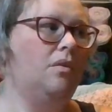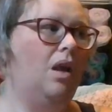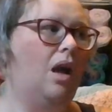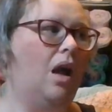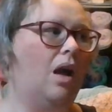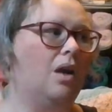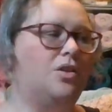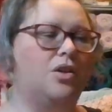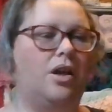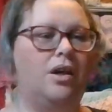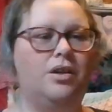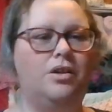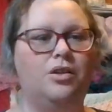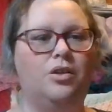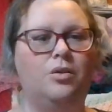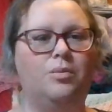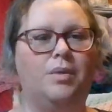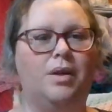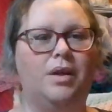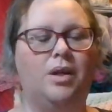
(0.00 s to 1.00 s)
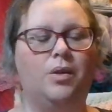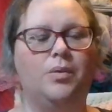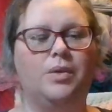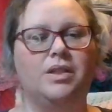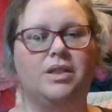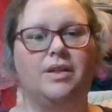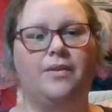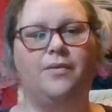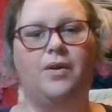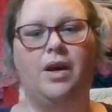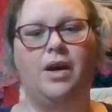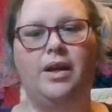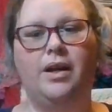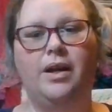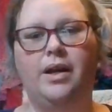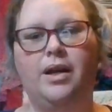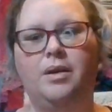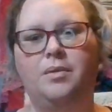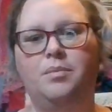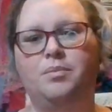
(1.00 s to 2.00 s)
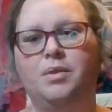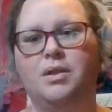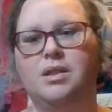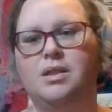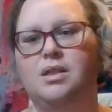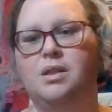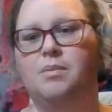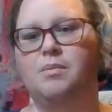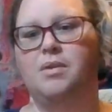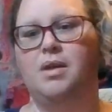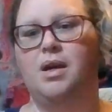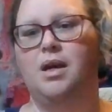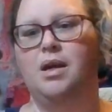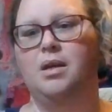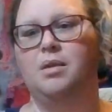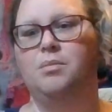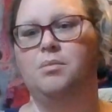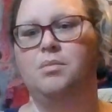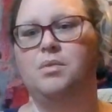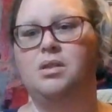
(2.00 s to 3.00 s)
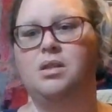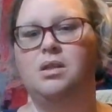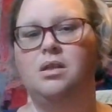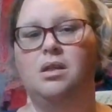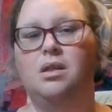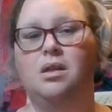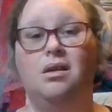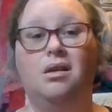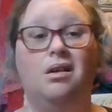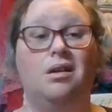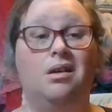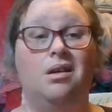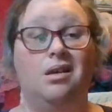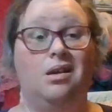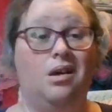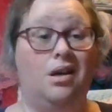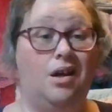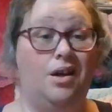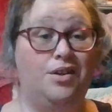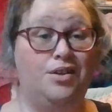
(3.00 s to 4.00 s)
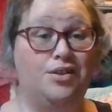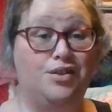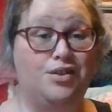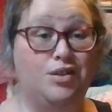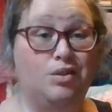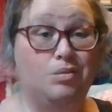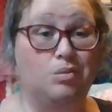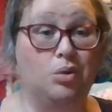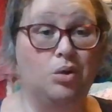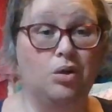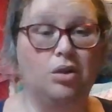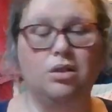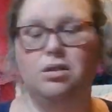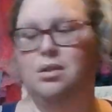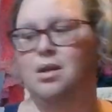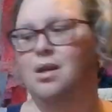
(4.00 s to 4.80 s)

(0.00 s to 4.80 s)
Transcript: I try and do Monday, Wednesday, Friday, but sometimes I just do more.